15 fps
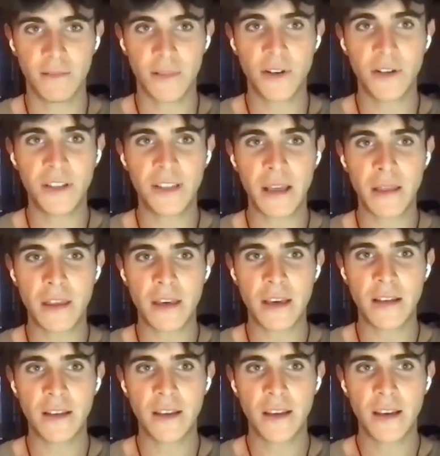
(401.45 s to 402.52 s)
No? It's
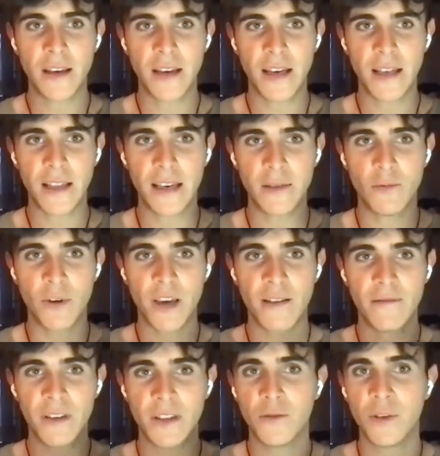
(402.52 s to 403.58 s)
something that we
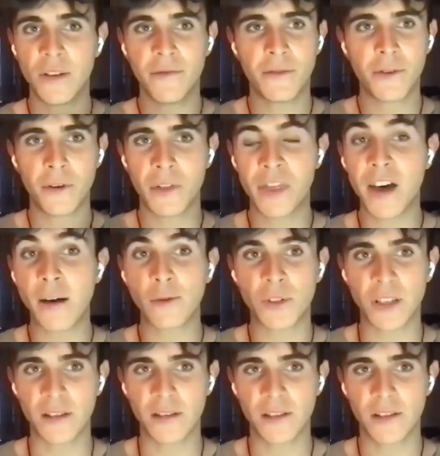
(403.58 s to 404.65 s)
have been doing for
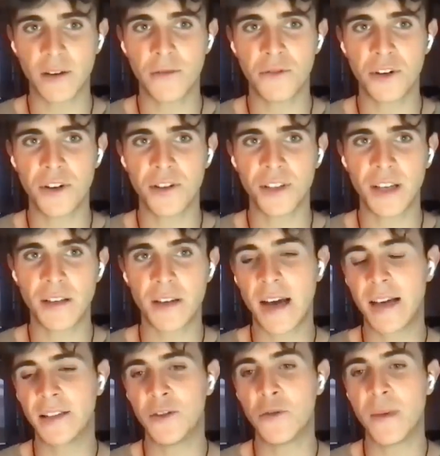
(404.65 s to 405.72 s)
thousands of years
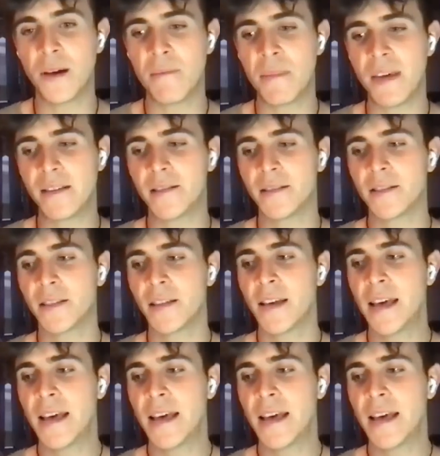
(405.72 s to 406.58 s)
as human beings.